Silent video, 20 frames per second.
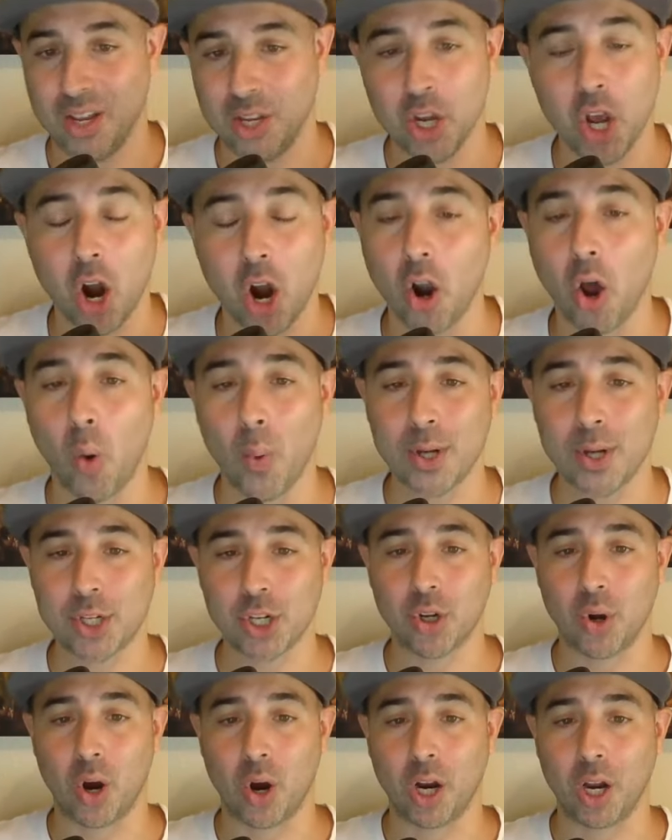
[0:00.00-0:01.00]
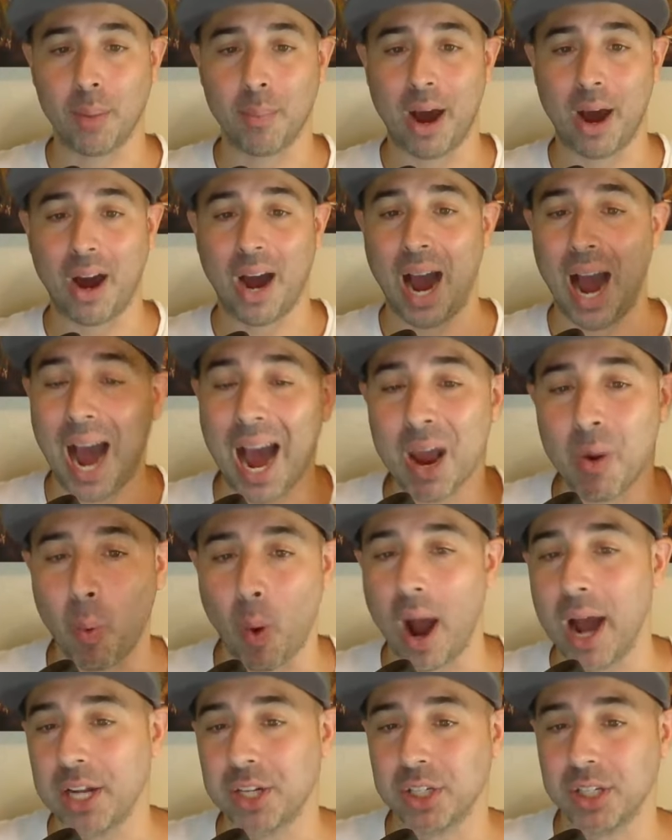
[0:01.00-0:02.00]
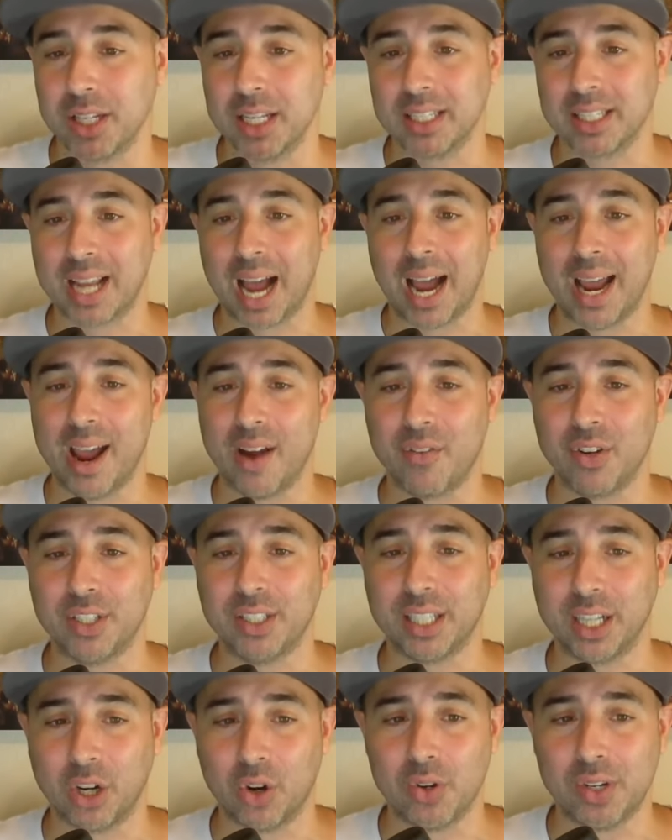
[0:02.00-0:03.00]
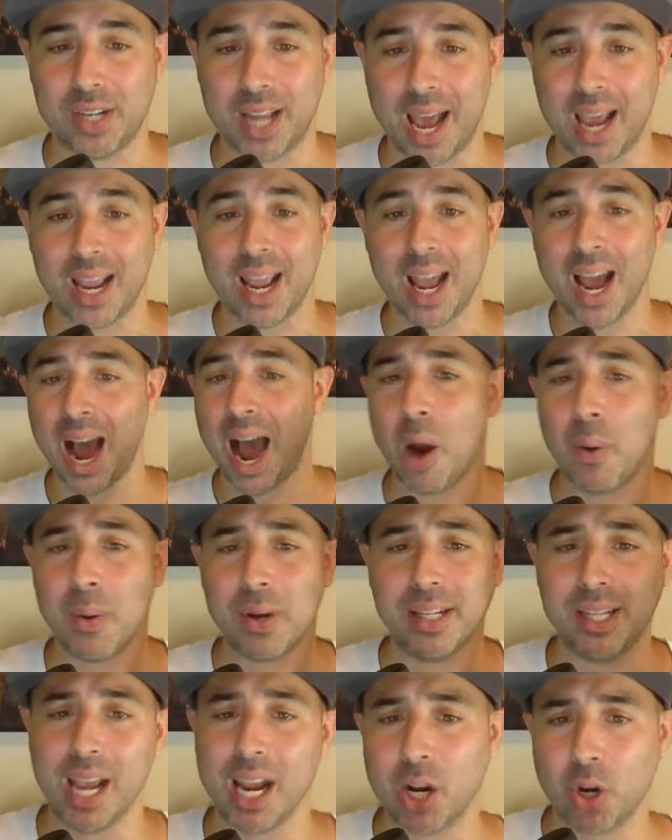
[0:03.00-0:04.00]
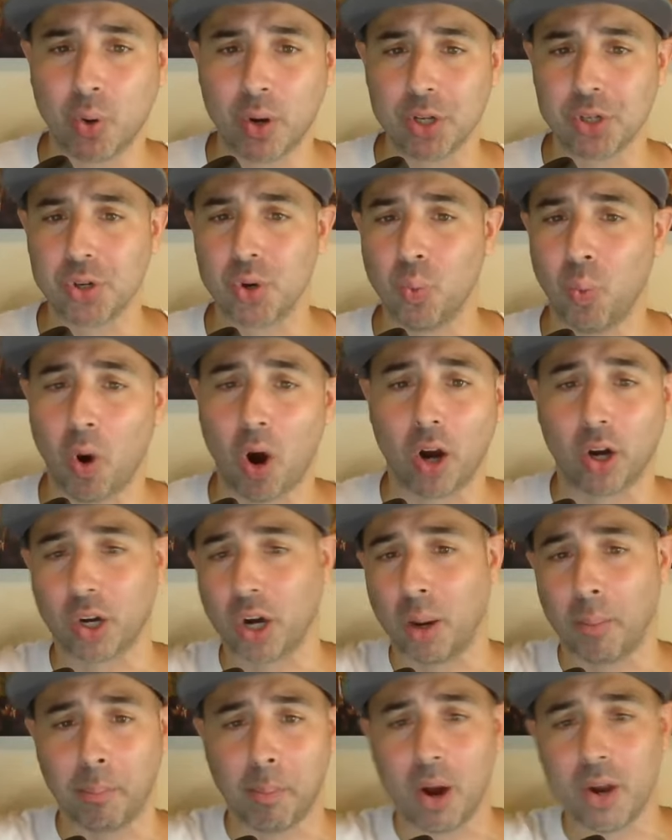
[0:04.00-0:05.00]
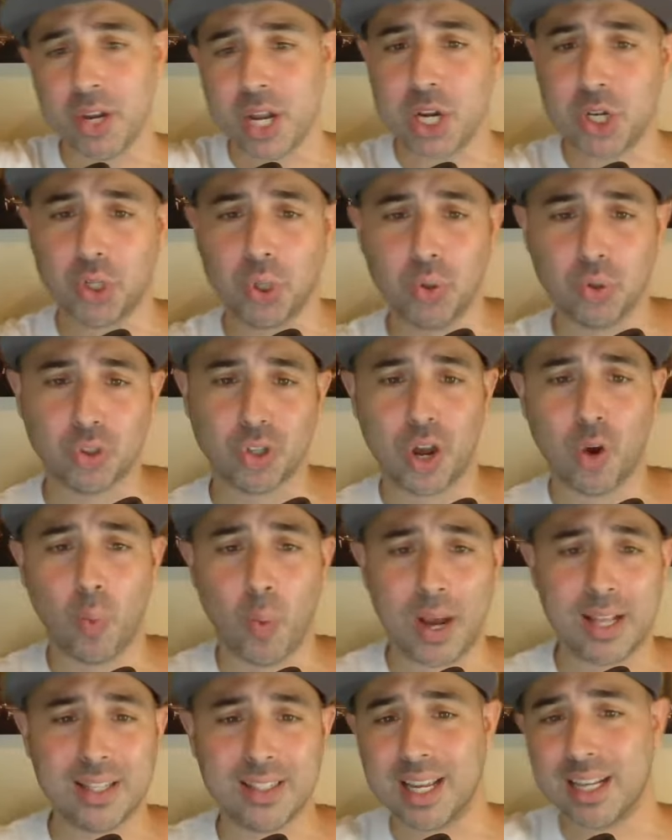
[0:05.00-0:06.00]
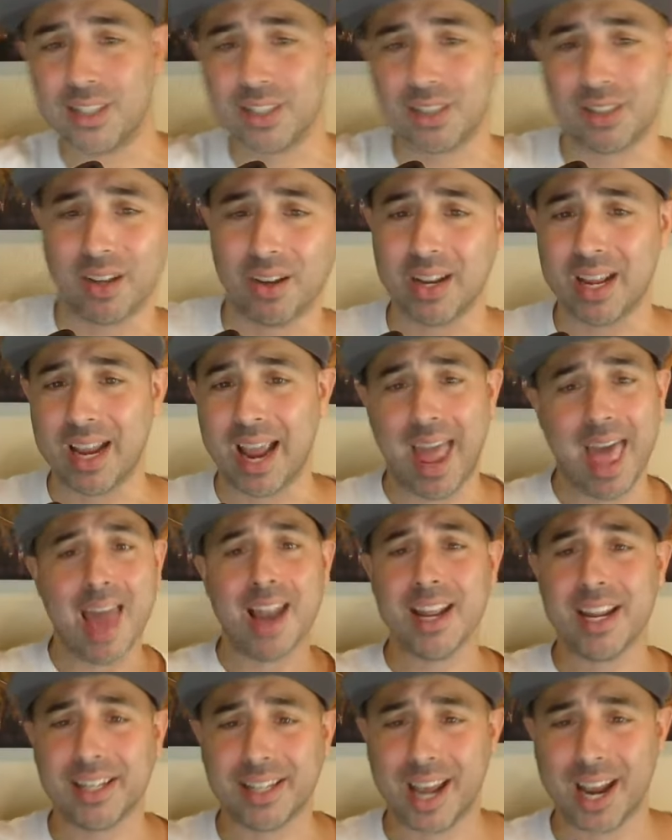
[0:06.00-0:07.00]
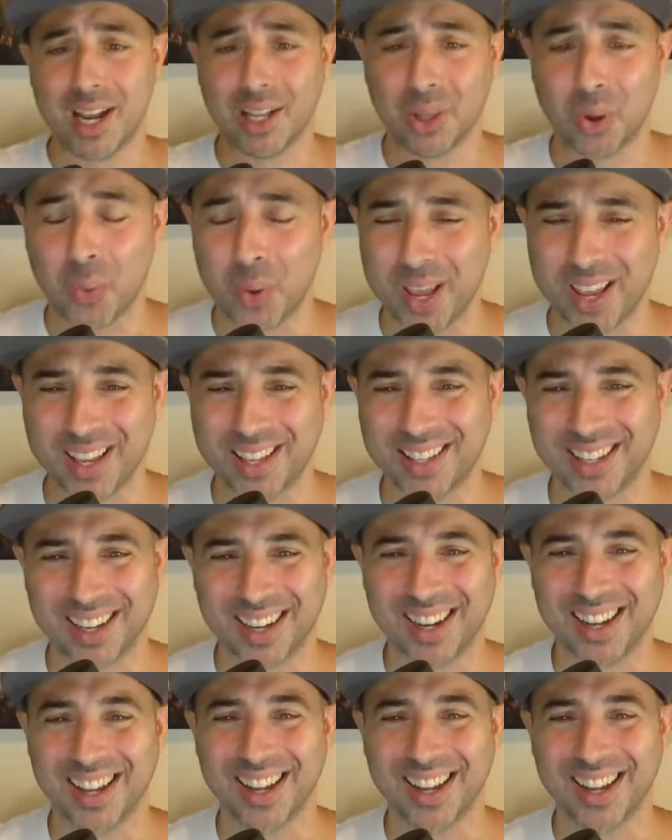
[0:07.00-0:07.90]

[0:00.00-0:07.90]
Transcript: you don't know what you're talking about. I watch this guy every single day. I would take Christian Walker on Monday, Tuesday, Wednesday, Sunday, any day of the week,